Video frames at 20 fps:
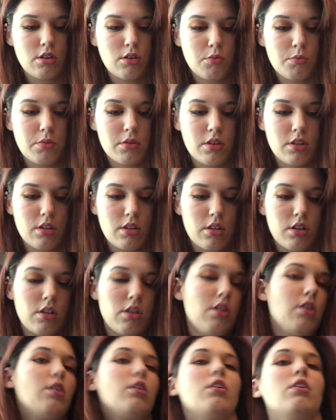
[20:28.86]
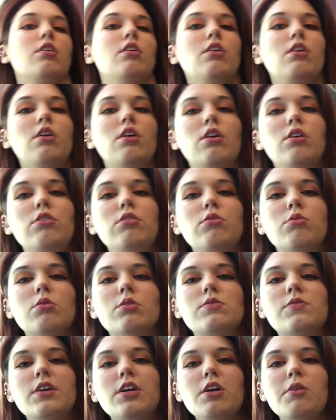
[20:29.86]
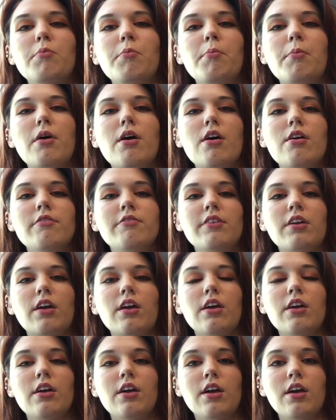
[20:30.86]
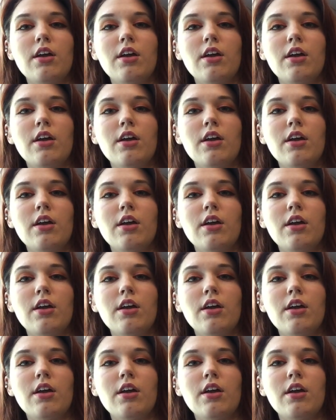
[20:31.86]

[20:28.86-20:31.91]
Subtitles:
open. Ooh, it's very mauve-y.